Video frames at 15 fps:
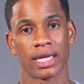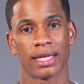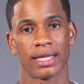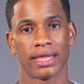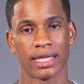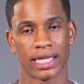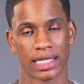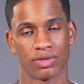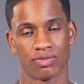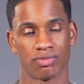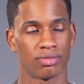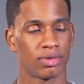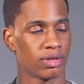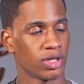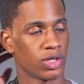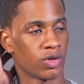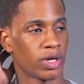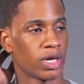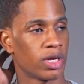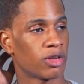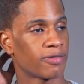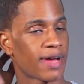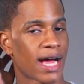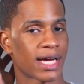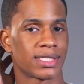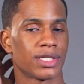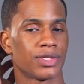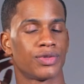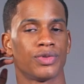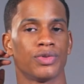there's enough
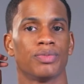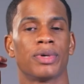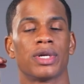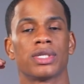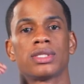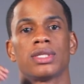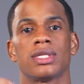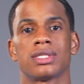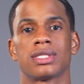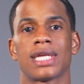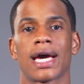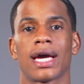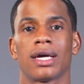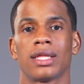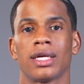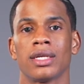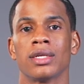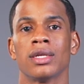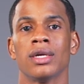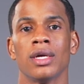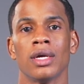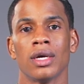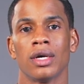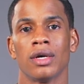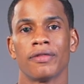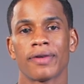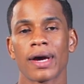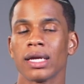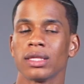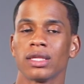access to personal style and
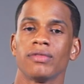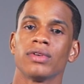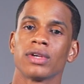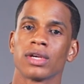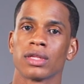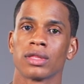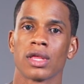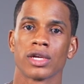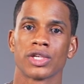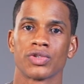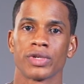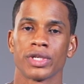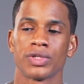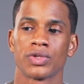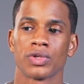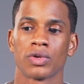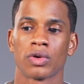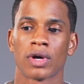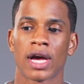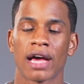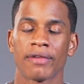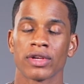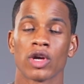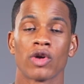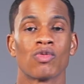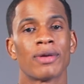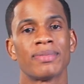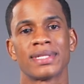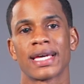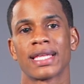fine living and luxury, so having a
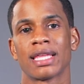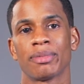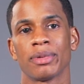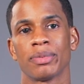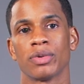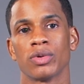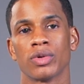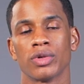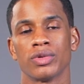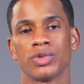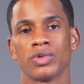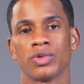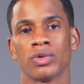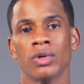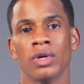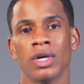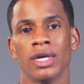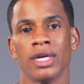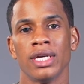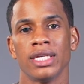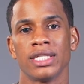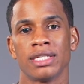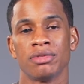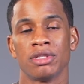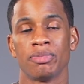website that people go to seems